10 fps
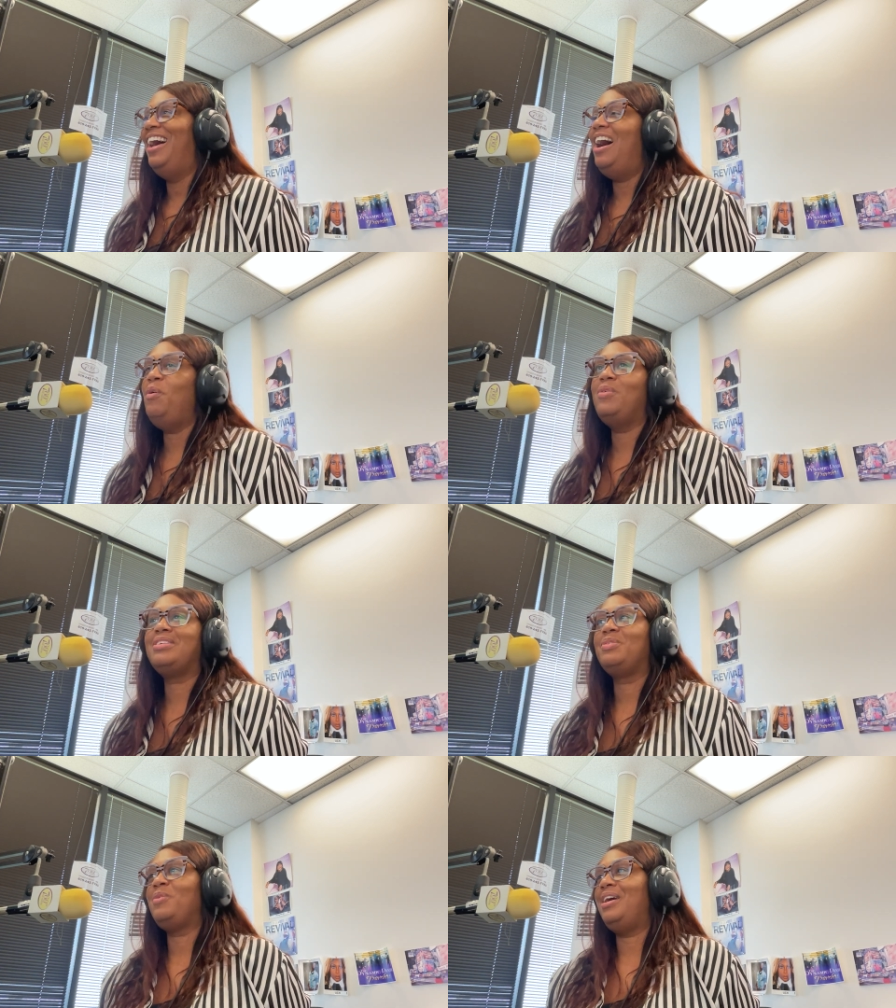I exactly.
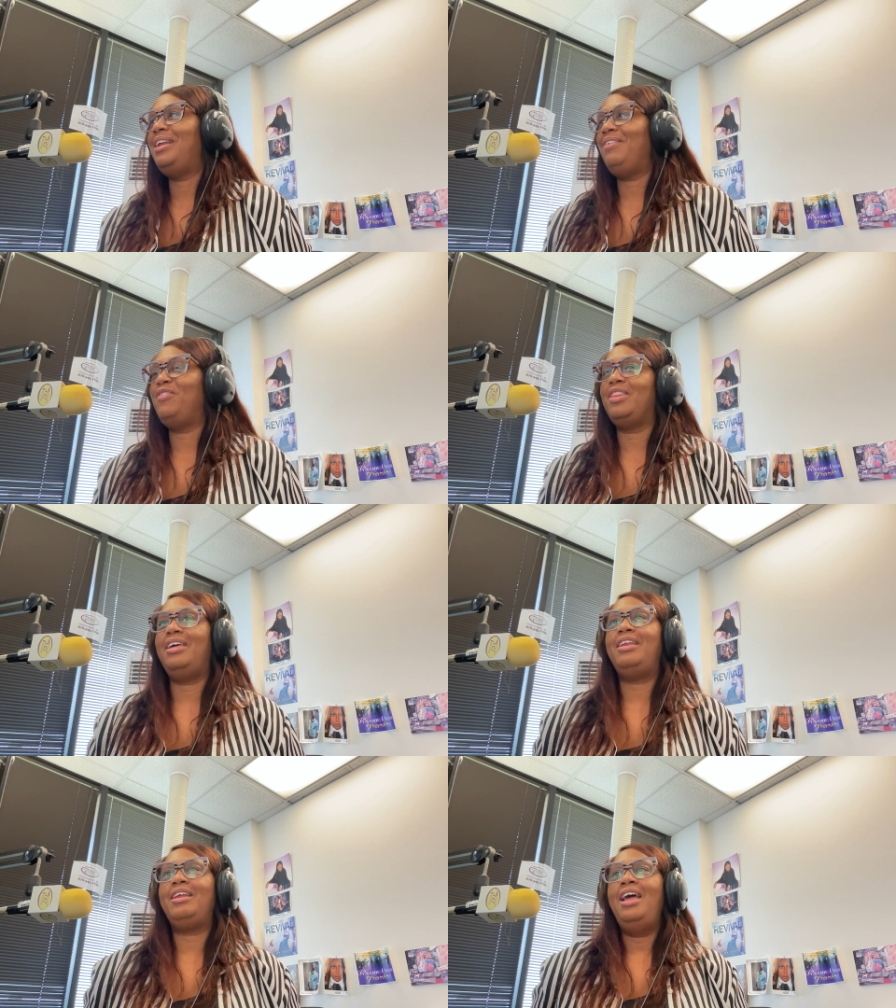wasn't ready for what,
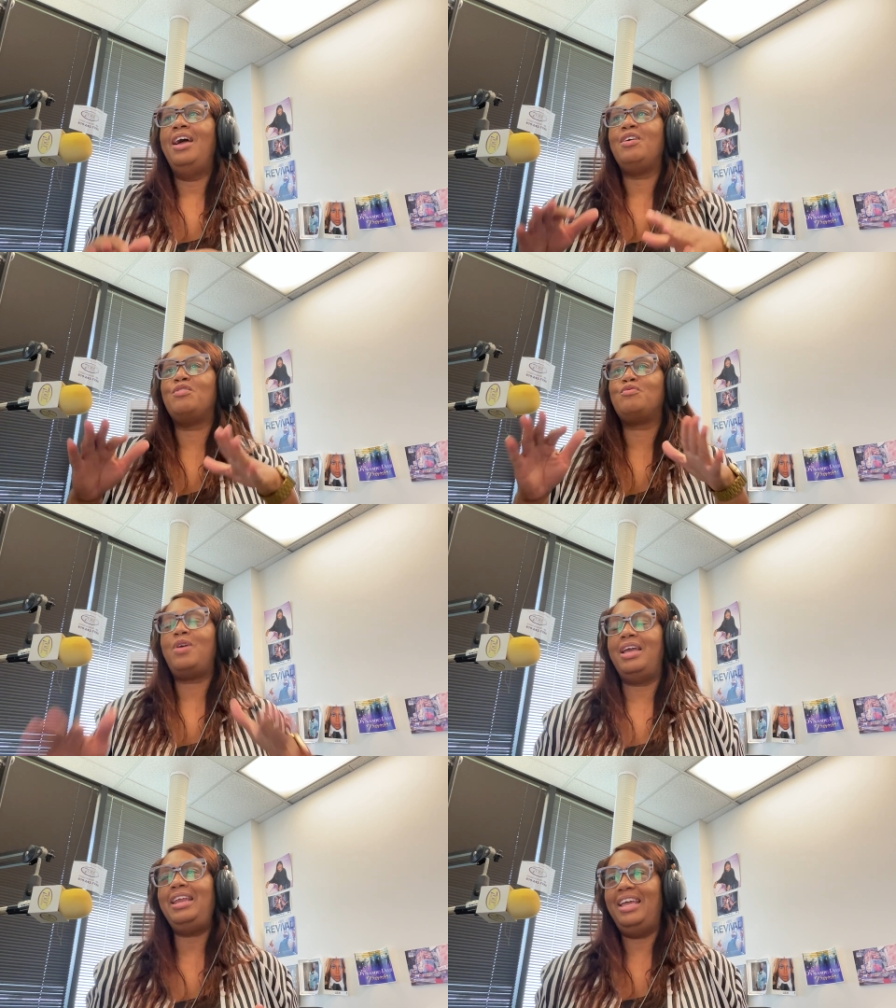that what, what,
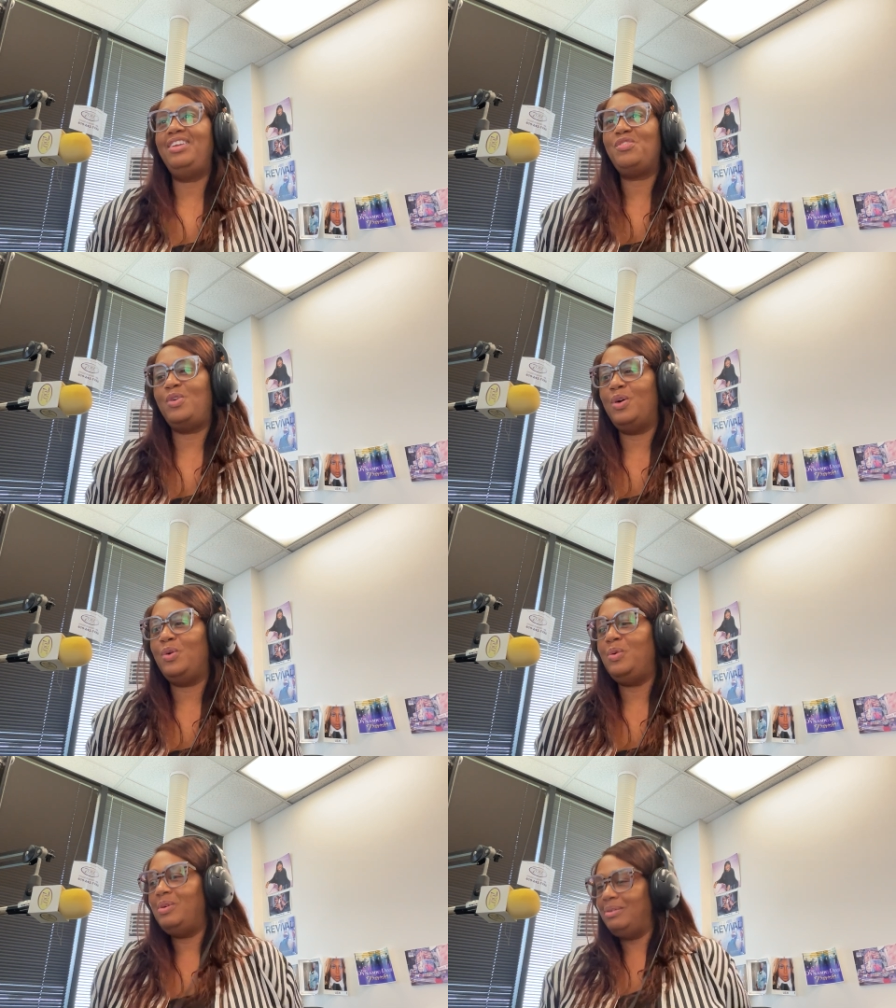great
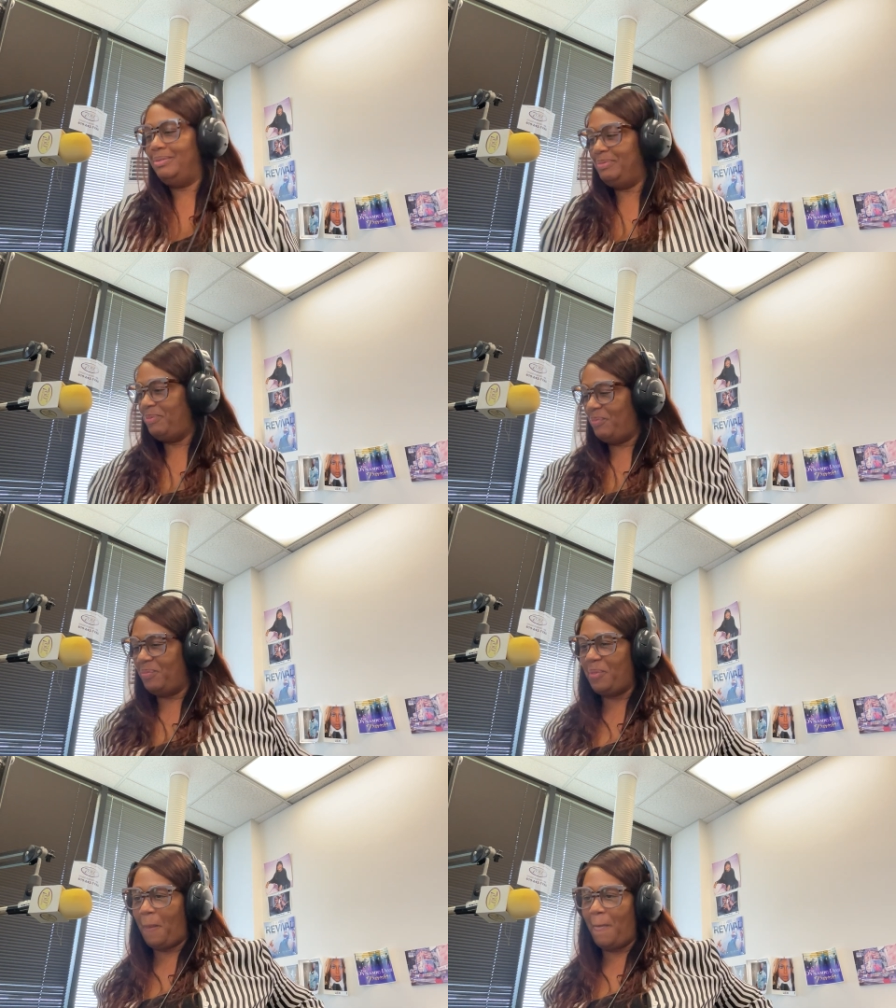intro. Well, I'm
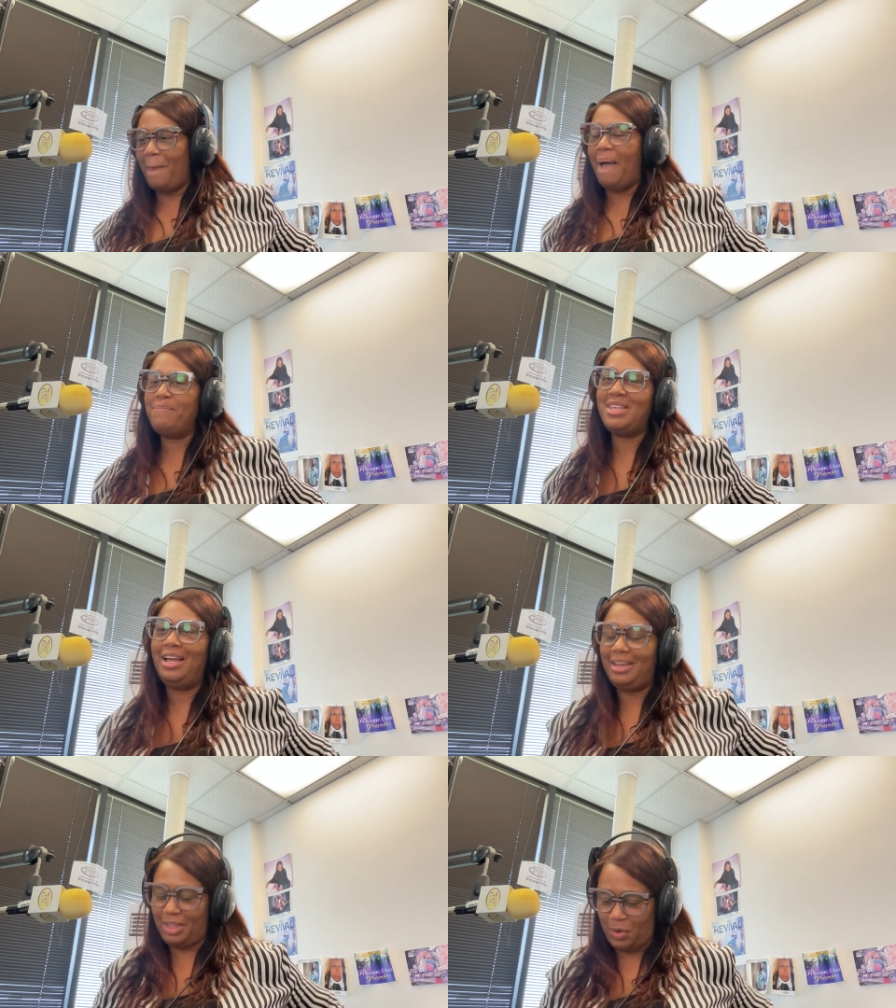learning you. I'm
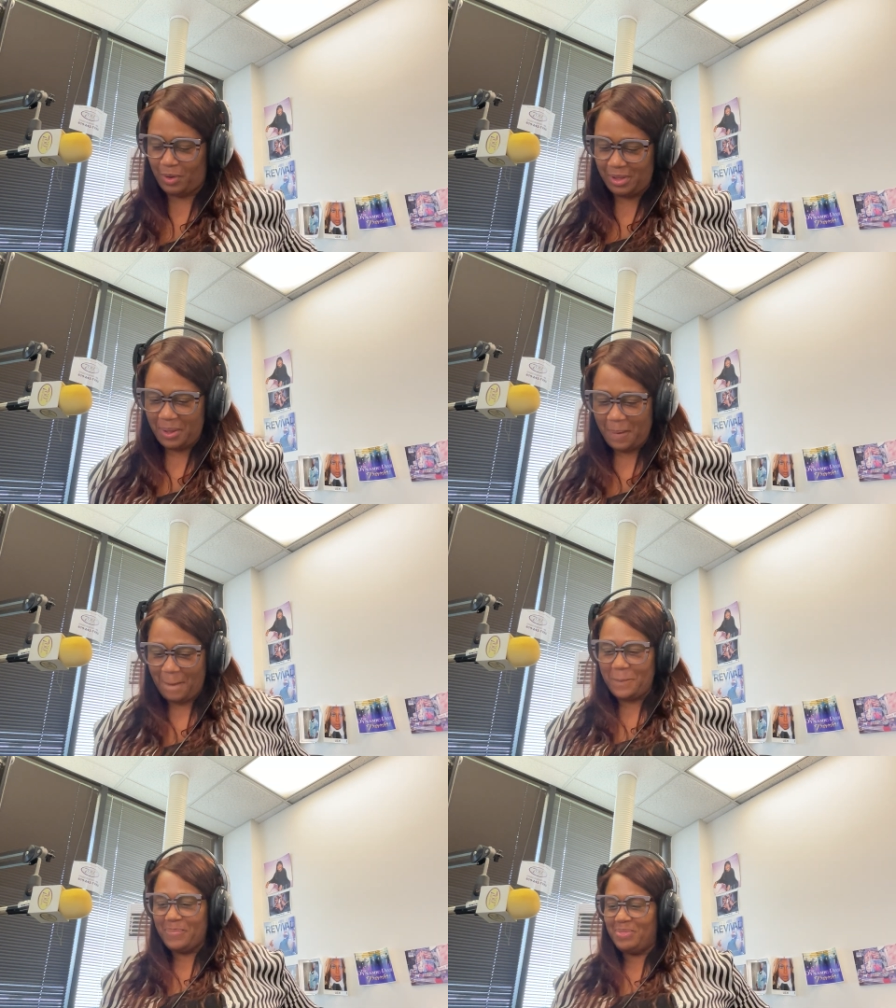telling I'm you. I'm learning you.
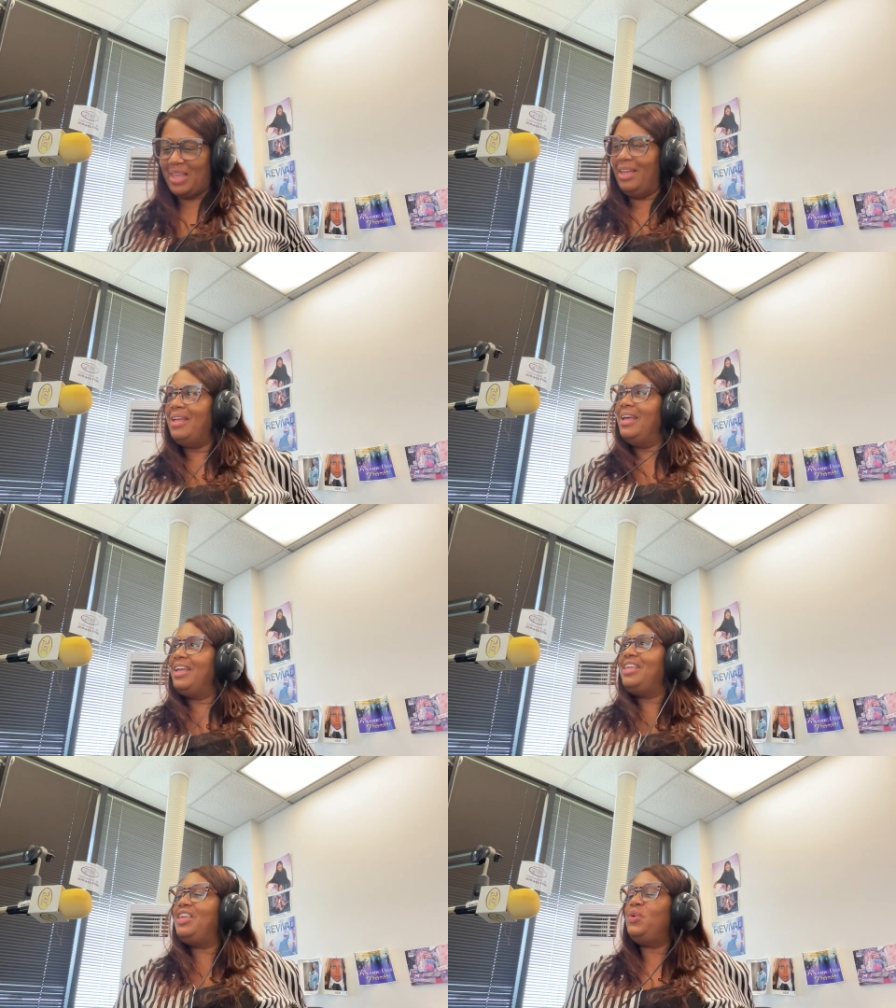Can I not learn
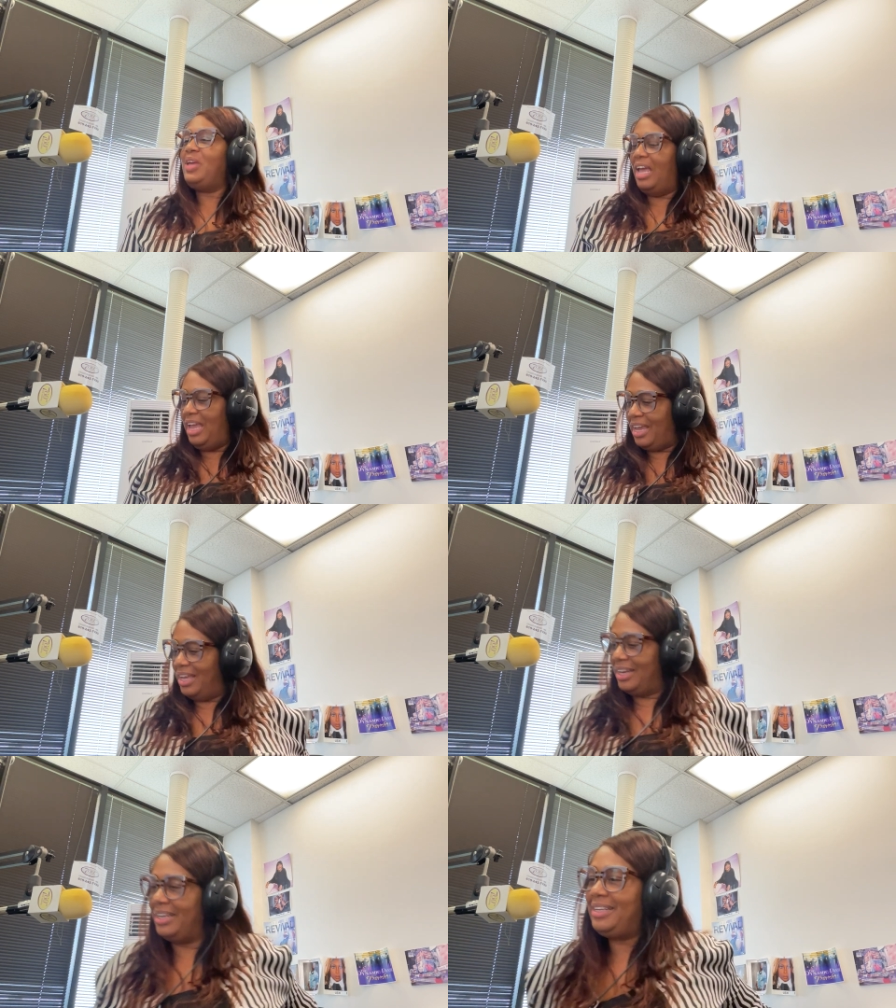you, you and can. who you
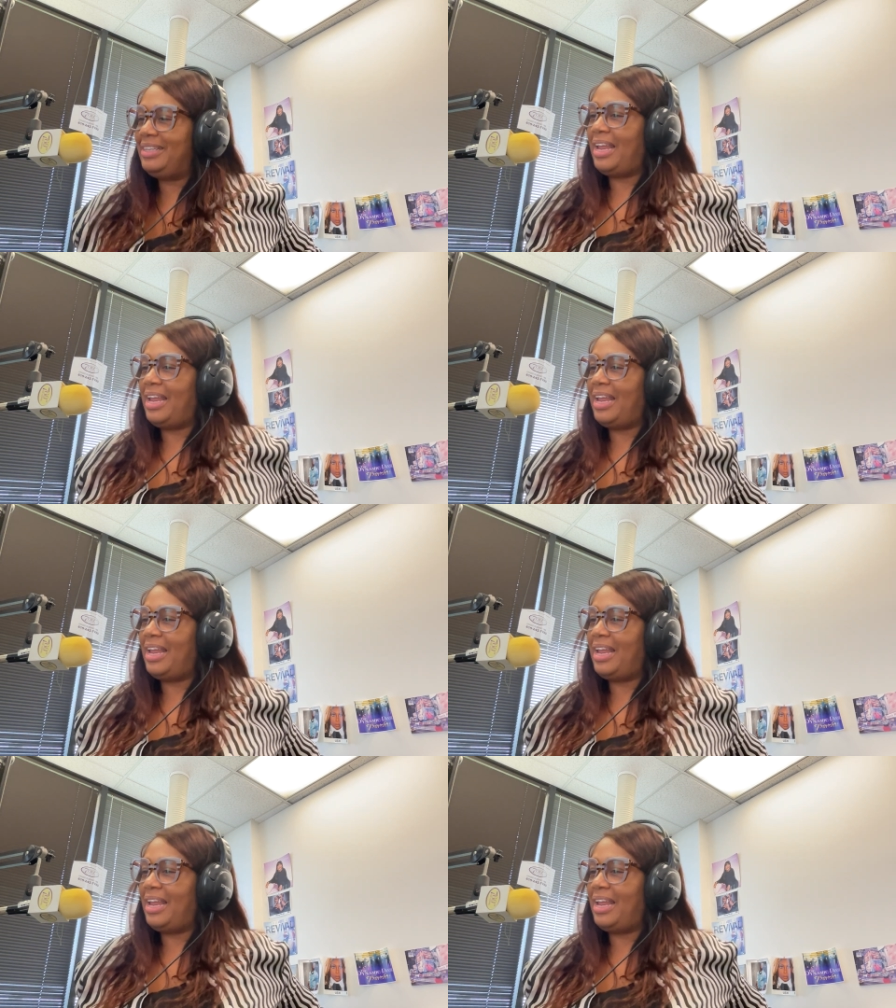are?